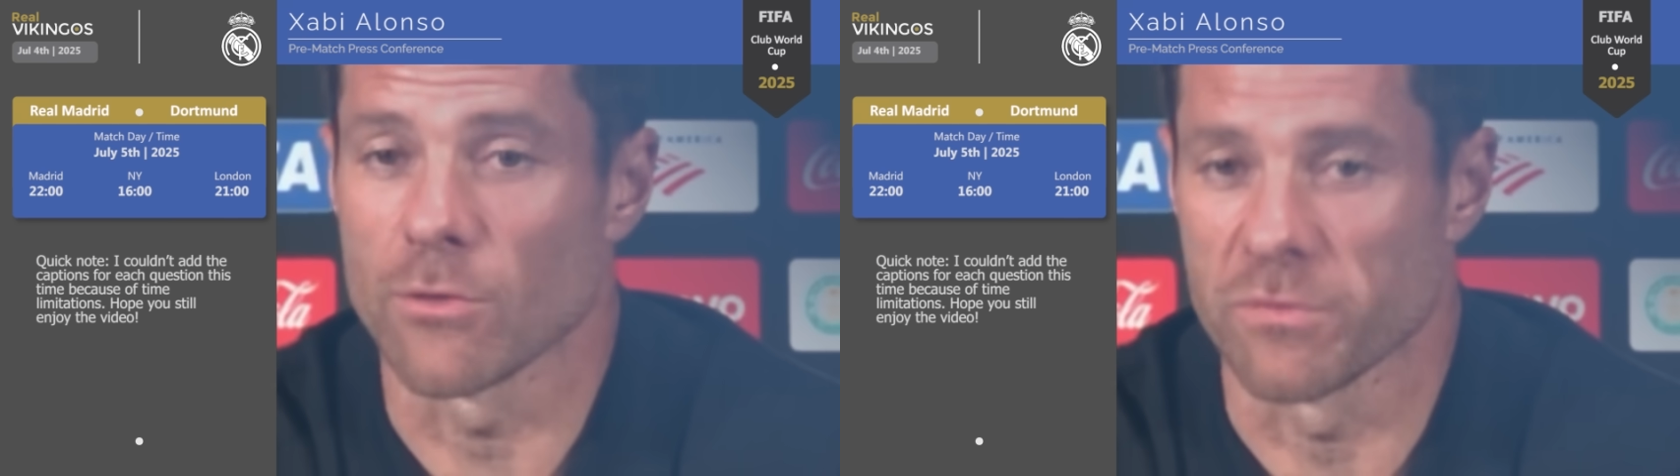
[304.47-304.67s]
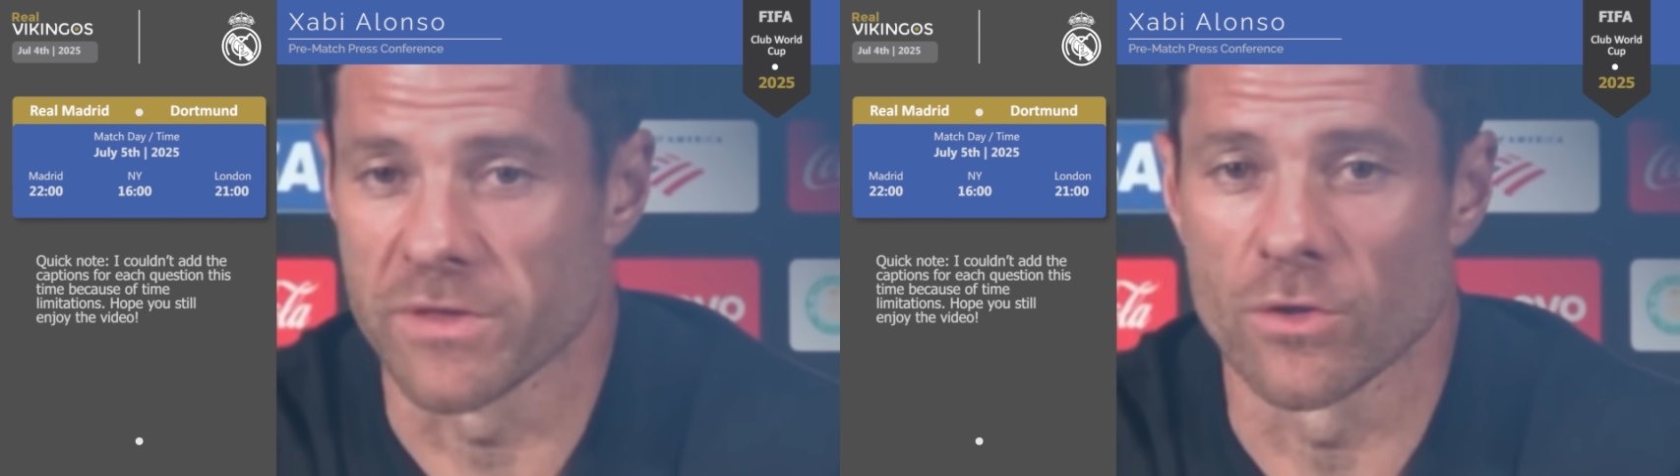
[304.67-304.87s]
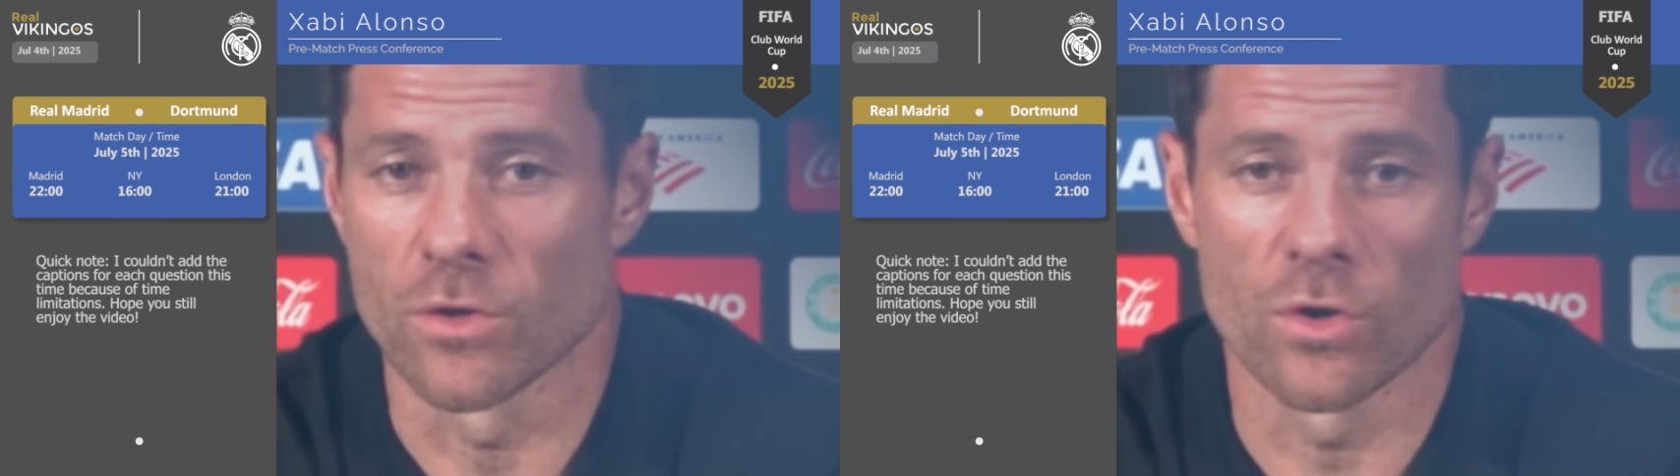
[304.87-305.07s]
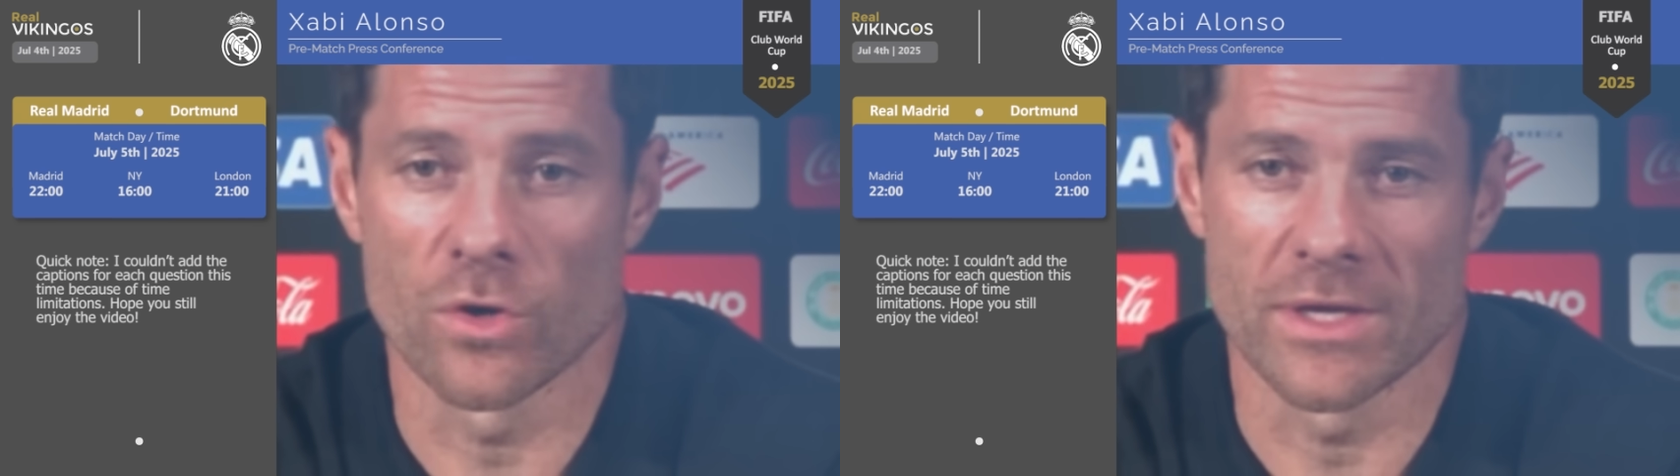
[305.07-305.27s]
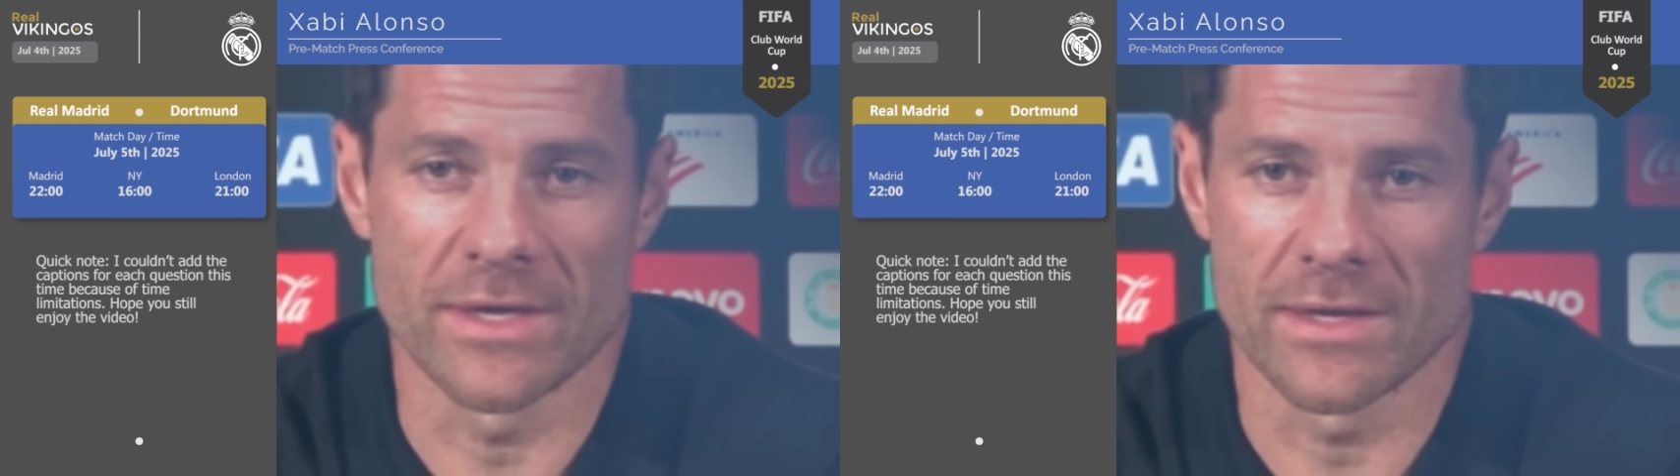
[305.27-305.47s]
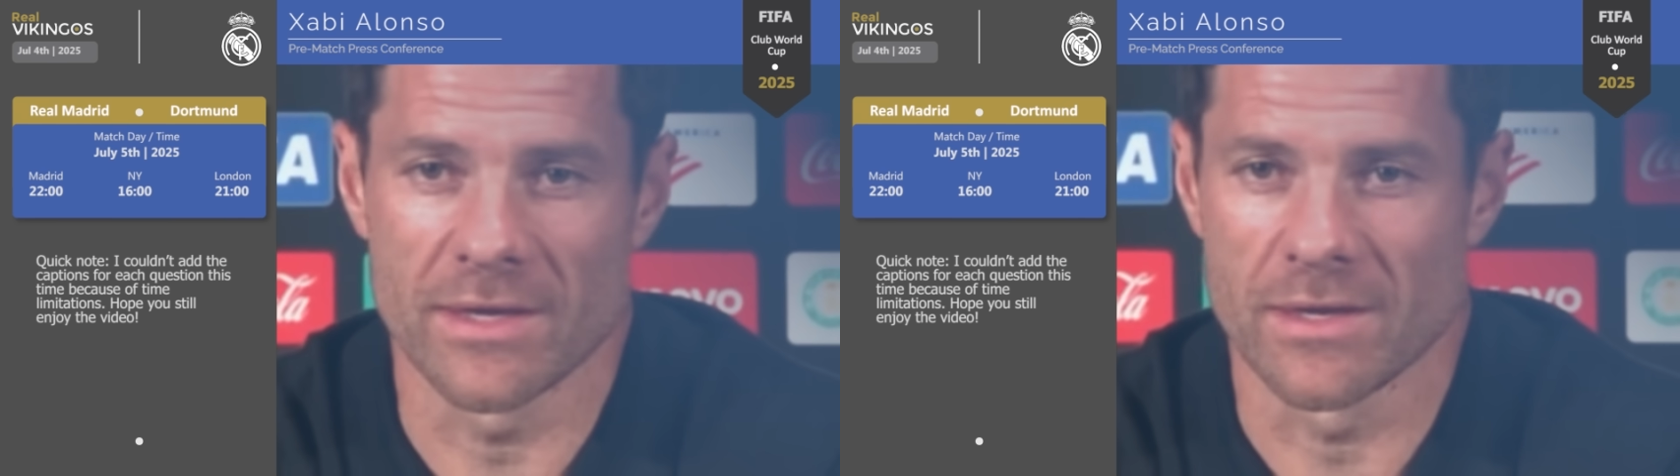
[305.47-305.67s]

more limited, right? And